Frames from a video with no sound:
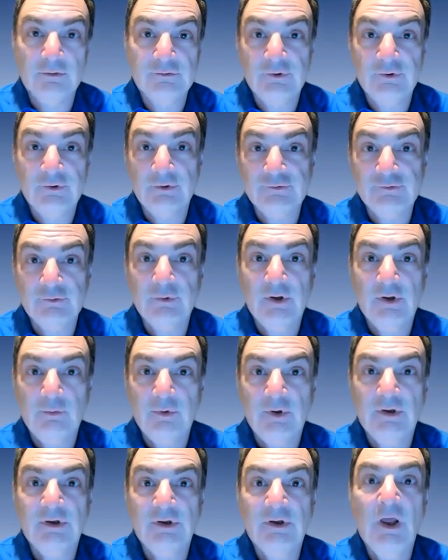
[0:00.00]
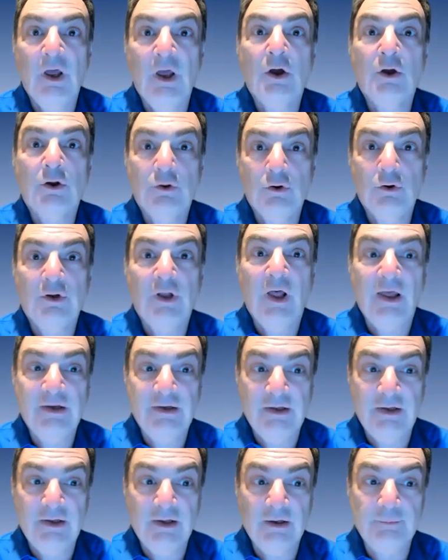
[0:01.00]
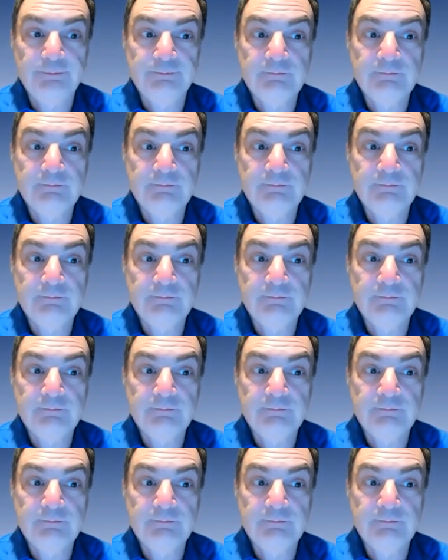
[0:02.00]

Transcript: So it's a really, really good idea.